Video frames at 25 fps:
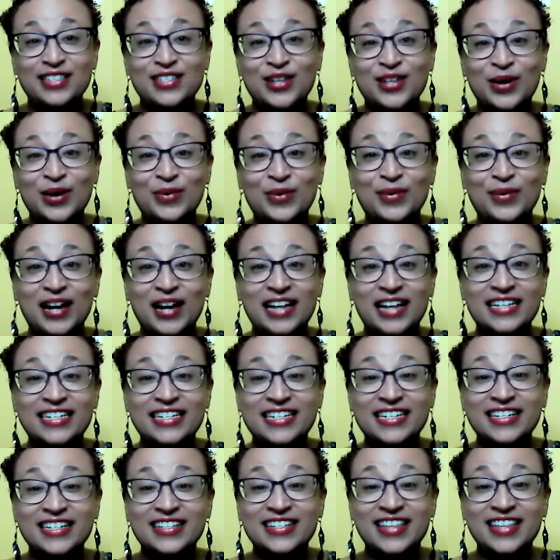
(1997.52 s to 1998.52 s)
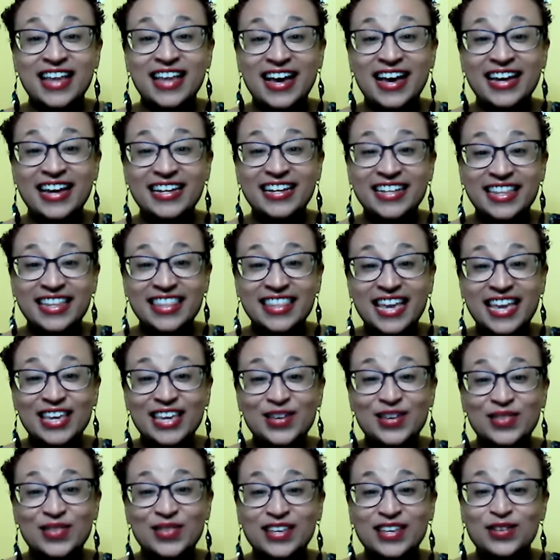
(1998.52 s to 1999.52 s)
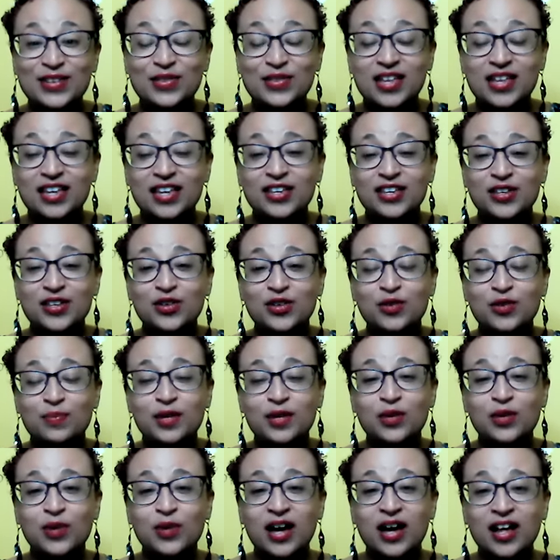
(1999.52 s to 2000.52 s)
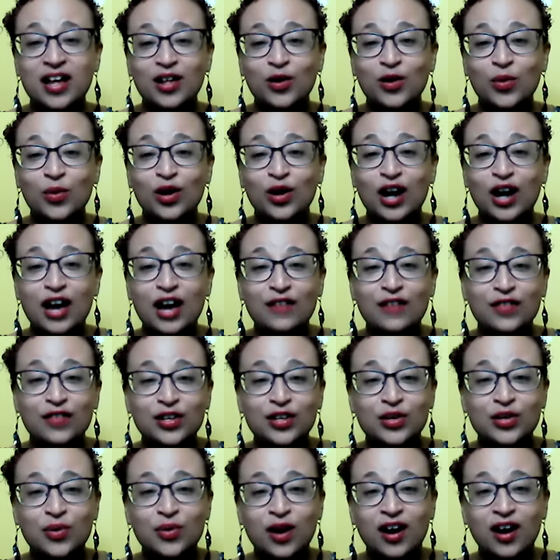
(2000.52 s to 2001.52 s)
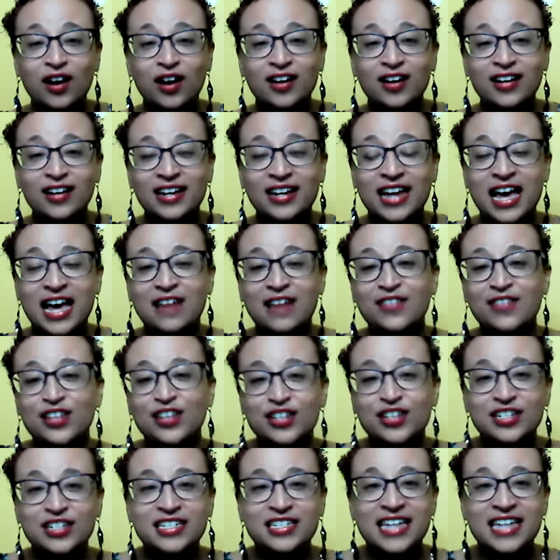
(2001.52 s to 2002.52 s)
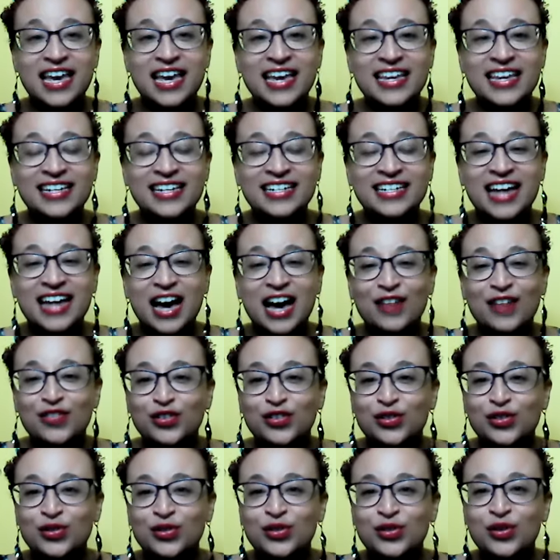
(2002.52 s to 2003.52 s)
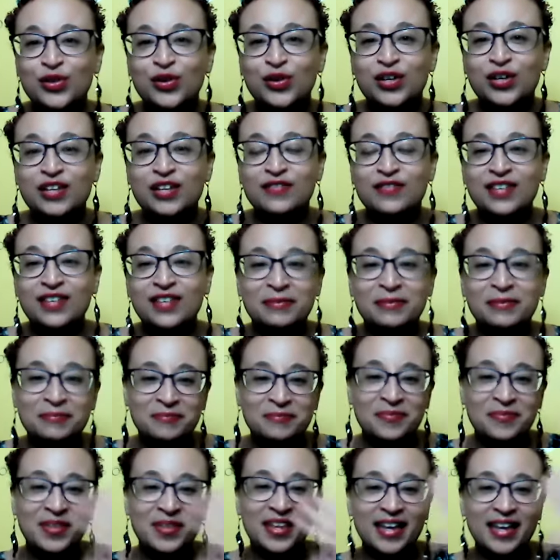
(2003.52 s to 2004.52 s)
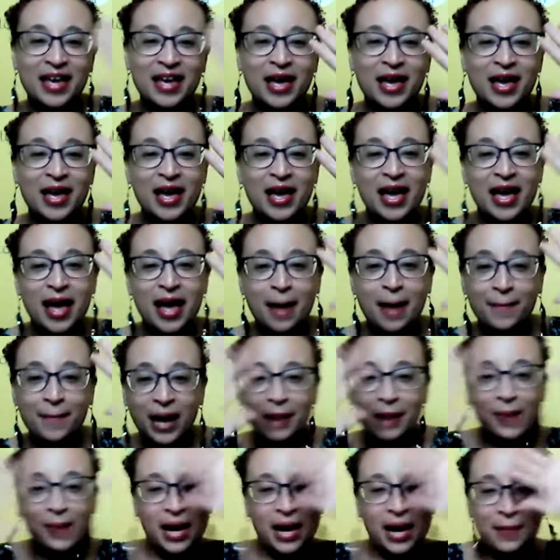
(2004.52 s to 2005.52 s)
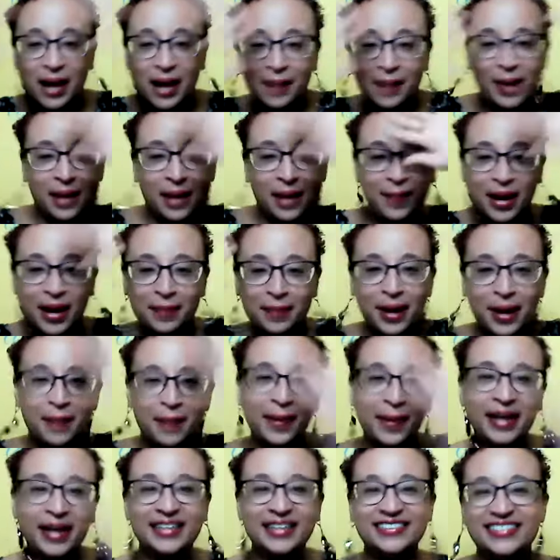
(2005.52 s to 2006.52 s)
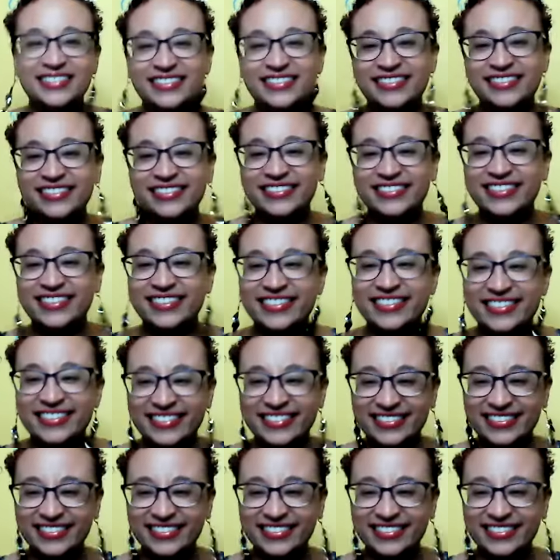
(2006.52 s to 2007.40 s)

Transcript: So until then, thank you, thank you, thank you. Be well wherever you are and have a good day, afternoon, or evening. Bye, bye, bye, bye, bye, bye, bye.